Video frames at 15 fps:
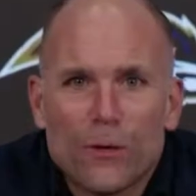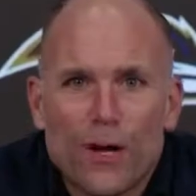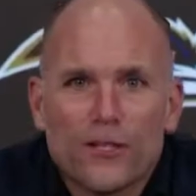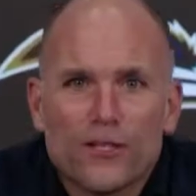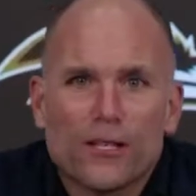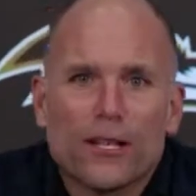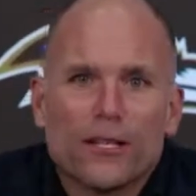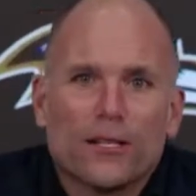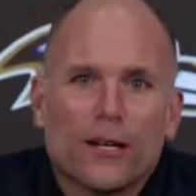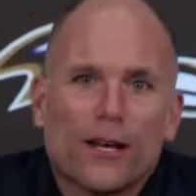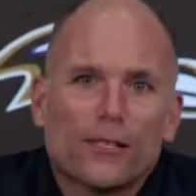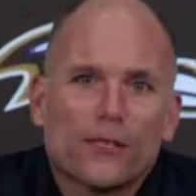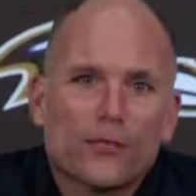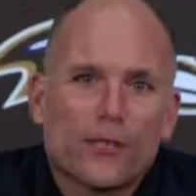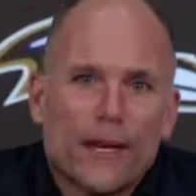a lot of
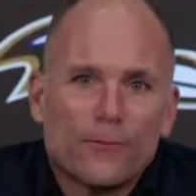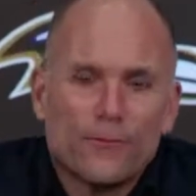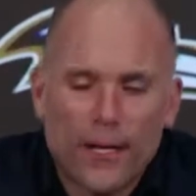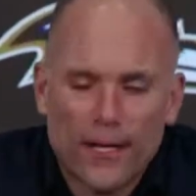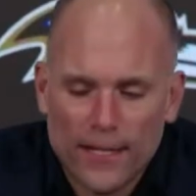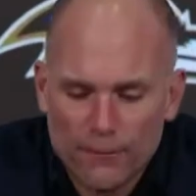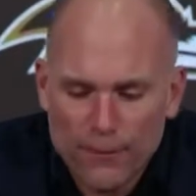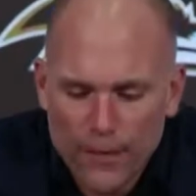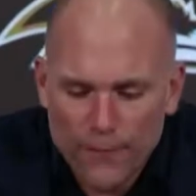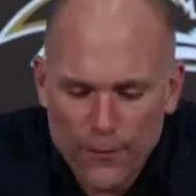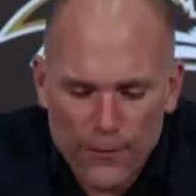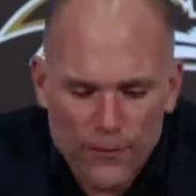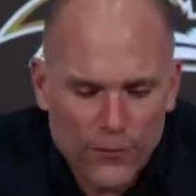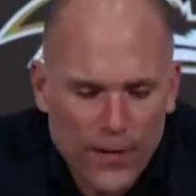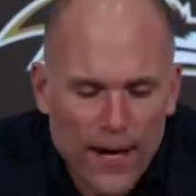college tape trying to get ready for the
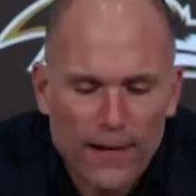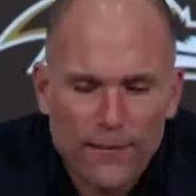draft.